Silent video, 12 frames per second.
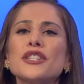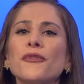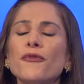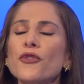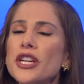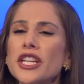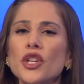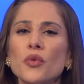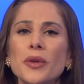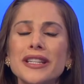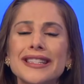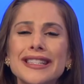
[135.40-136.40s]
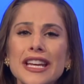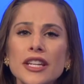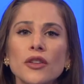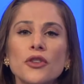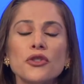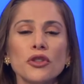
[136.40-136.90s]
is freaking
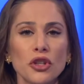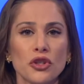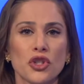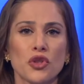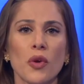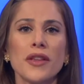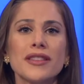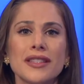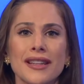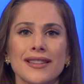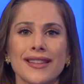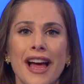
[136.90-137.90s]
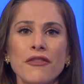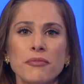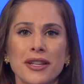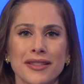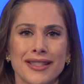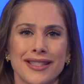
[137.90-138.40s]
ridiculous. You're gonna destroy this kid's life
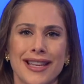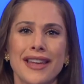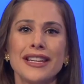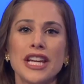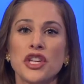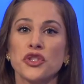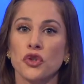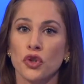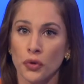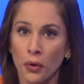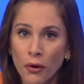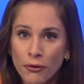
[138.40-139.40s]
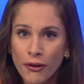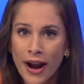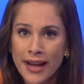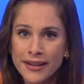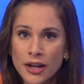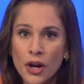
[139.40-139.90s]
because he's sending his
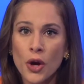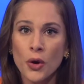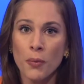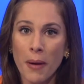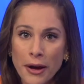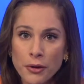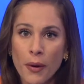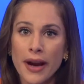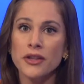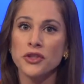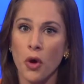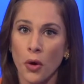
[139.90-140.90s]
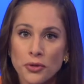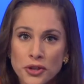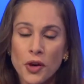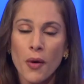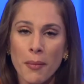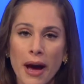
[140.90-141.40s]
girlfriend, who by the way is
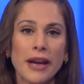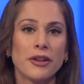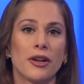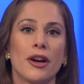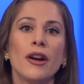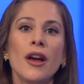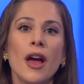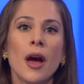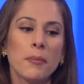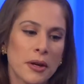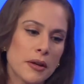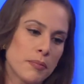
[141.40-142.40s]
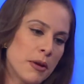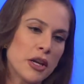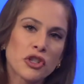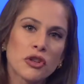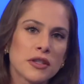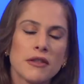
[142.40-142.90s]
also a minor, pic
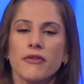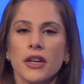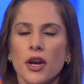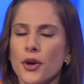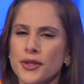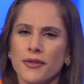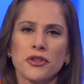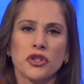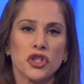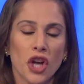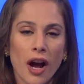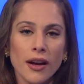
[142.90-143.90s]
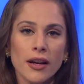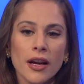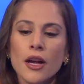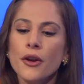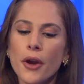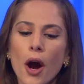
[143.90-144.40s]
pictures and videos of his junk?
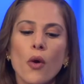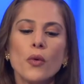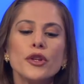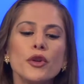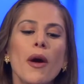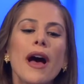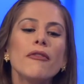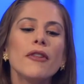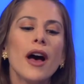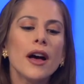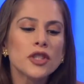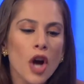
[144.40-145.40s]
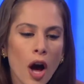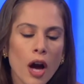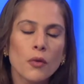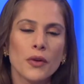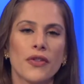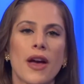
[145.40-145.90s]
No, you have a
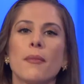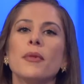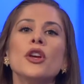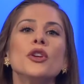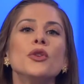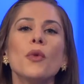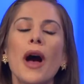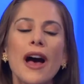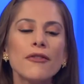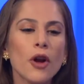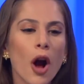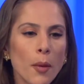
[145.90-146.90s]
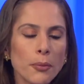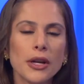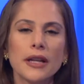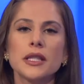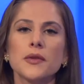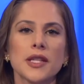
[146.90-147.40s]
talk with them. You have
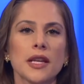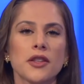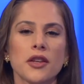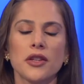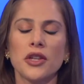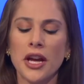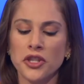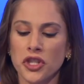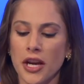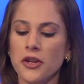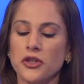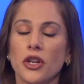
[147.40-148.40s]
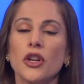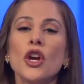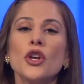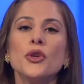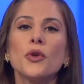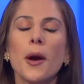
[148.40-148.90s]
comprehensive sex ed education.
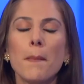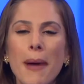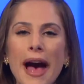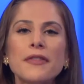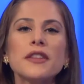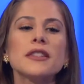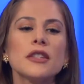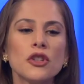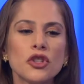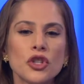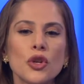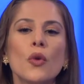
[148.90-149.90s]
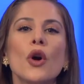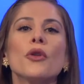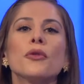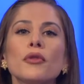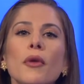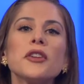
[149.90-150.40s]
You combat this issue
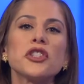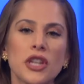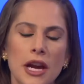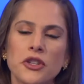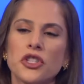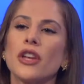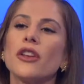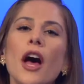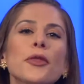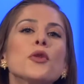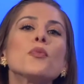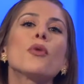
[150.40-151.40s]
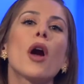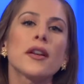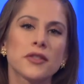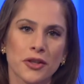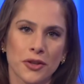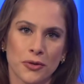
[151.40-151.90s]
through education, not through
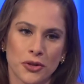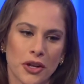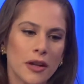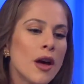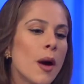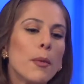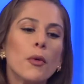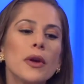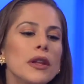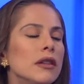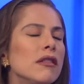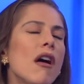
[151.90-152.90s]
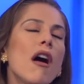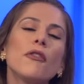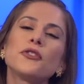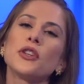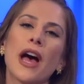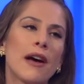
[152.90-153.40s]
prosecution. But we
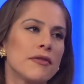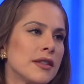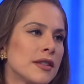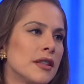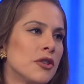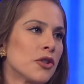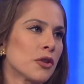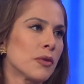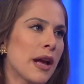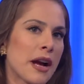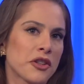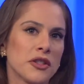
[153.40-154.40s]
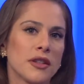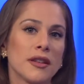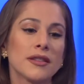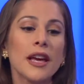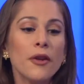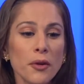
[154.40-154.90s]
love to have this knee-jerk reaction to
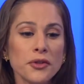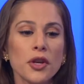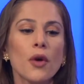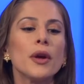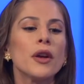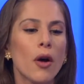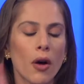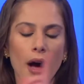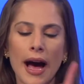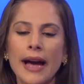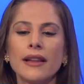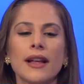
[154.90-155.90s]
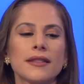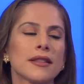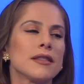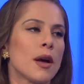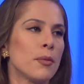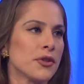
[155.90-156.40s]
this. And also, it highlights
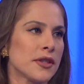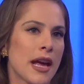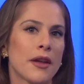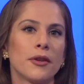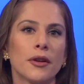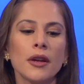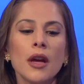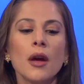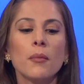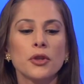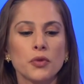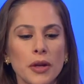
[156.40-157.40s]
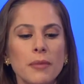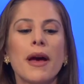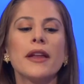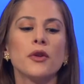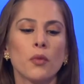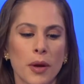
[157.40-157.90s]
the double standard between
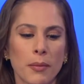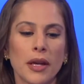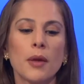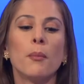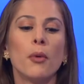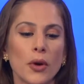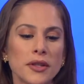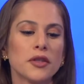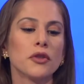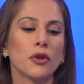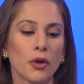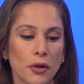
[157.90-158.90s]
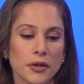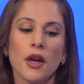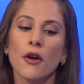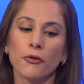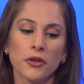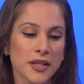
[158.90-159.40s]
men and women, boys and girls.
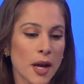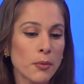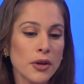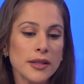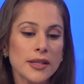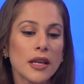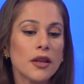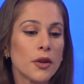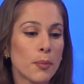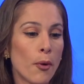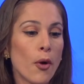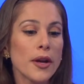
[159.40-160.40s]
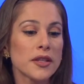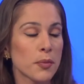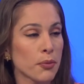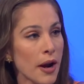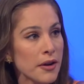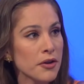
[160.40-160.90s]
For some reason, the boy is
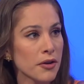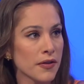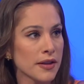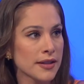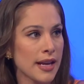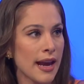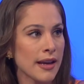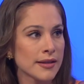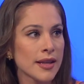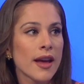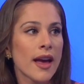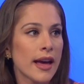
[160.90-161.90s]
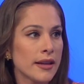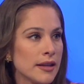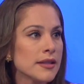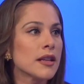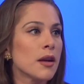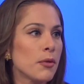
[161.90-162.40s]
a predator in this case, and
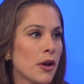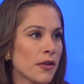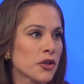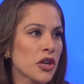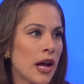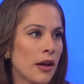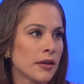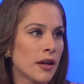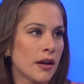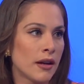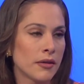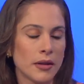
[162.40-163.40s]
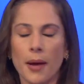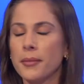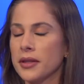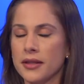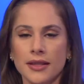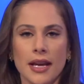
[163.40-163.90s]
he's going to be on the child, uh, I
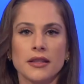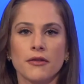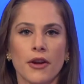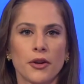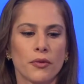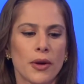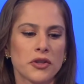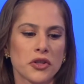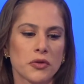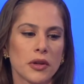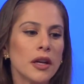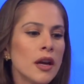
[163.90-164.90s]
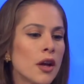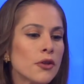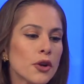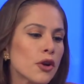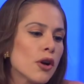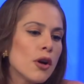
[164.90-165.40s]
mean, the sex offender registry.
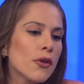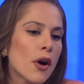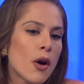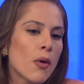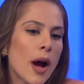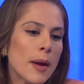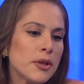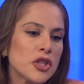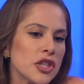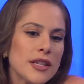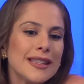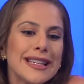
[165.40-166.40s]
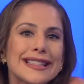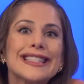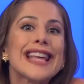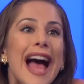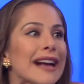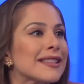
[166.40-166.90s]
The girl, though, I mean, she did the
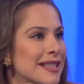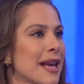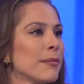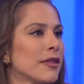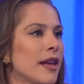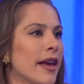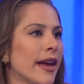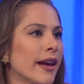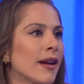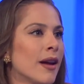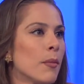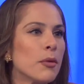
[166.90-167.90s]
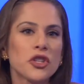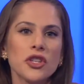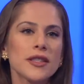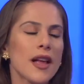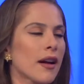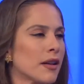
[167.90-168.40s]
exact same thing, but
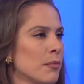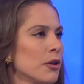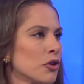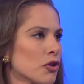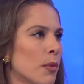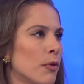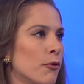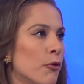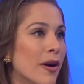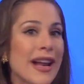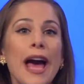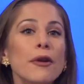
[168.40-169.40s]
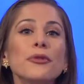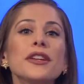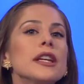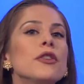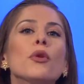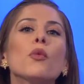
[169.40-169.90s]
she's not going to be in trouble for it. I don't
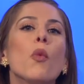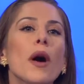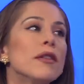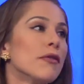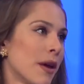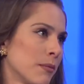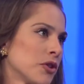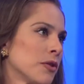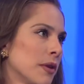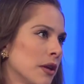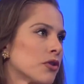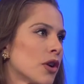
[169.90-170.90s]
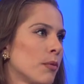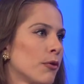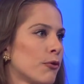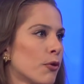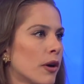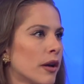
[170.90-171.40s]
think either one of them should be in trouble
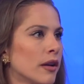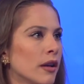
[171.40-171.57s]
for it.